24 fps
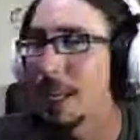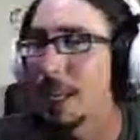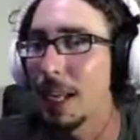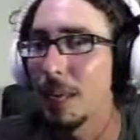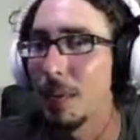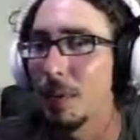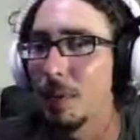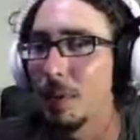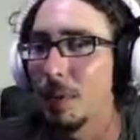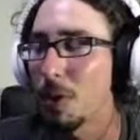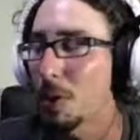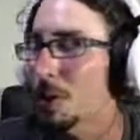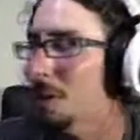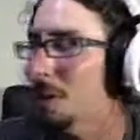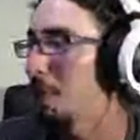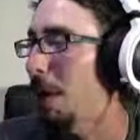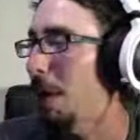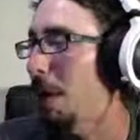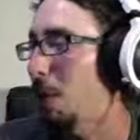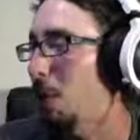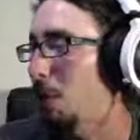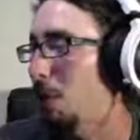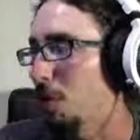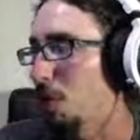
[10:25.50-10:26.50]
of Austin
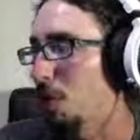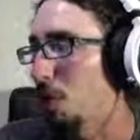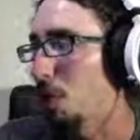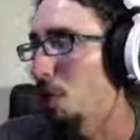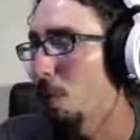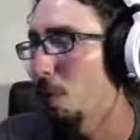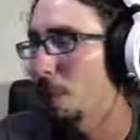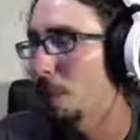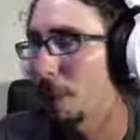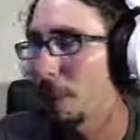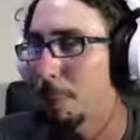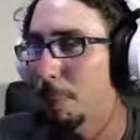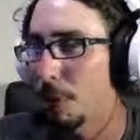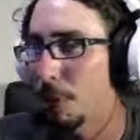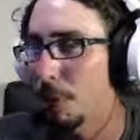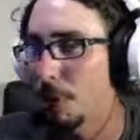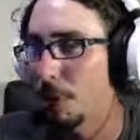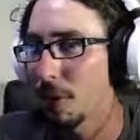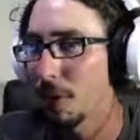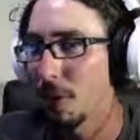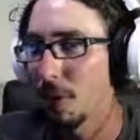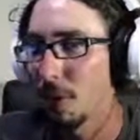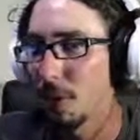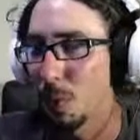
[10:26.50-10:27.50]
Powers Goldmember,
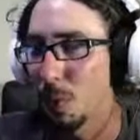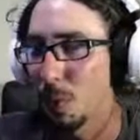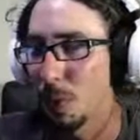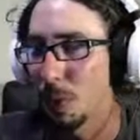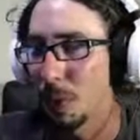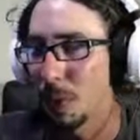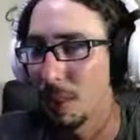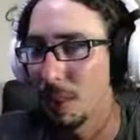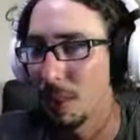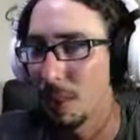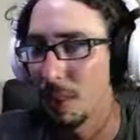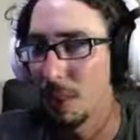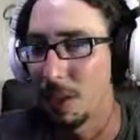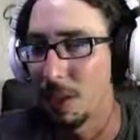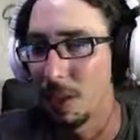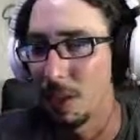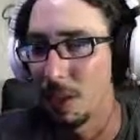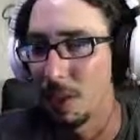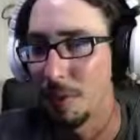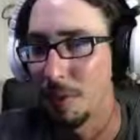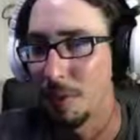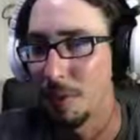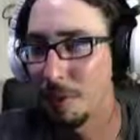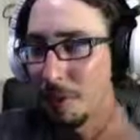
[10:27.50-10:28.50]
with
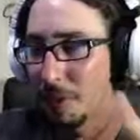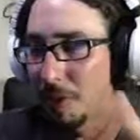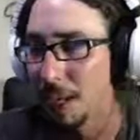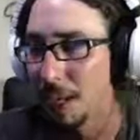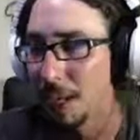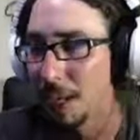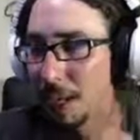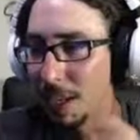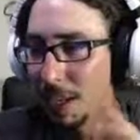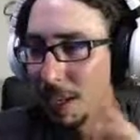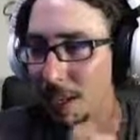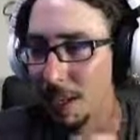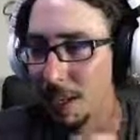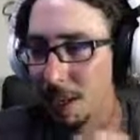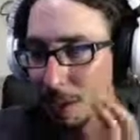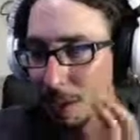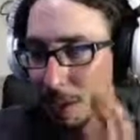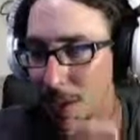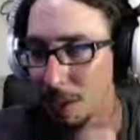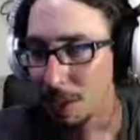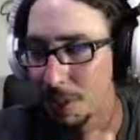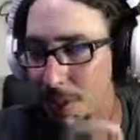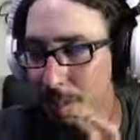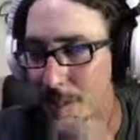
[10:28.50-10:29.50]
the fake
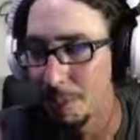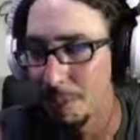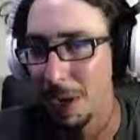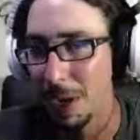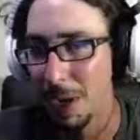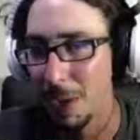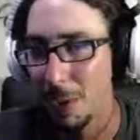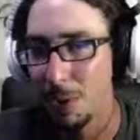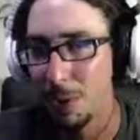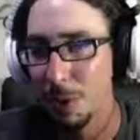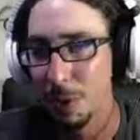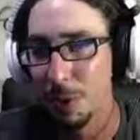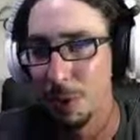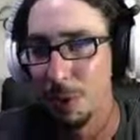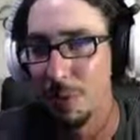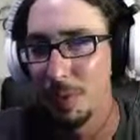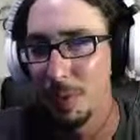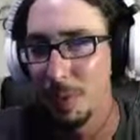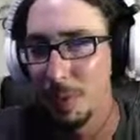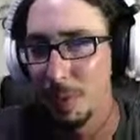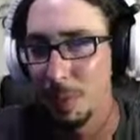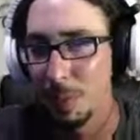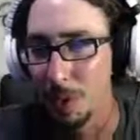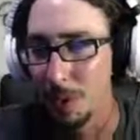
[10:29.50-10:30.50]
Austin Powers
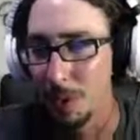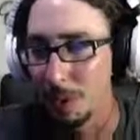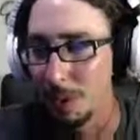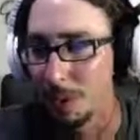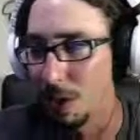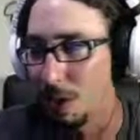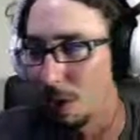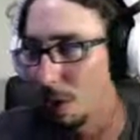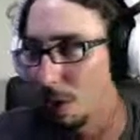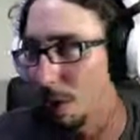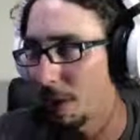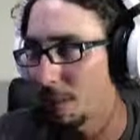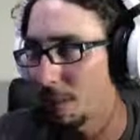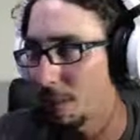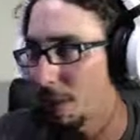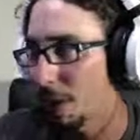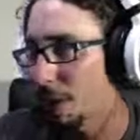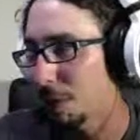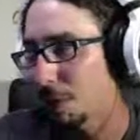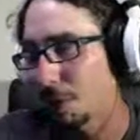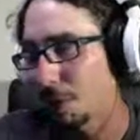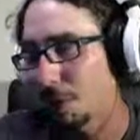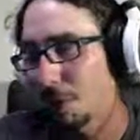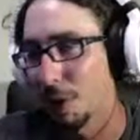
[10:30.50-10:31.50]
movie with, you know, Gwyneth
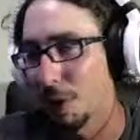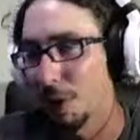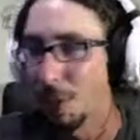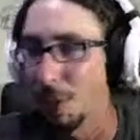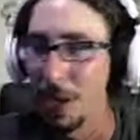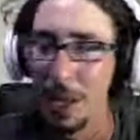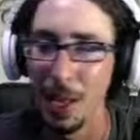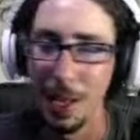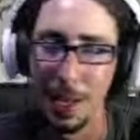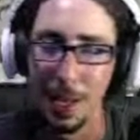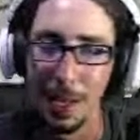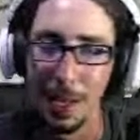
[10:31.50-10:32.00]
Paltrow and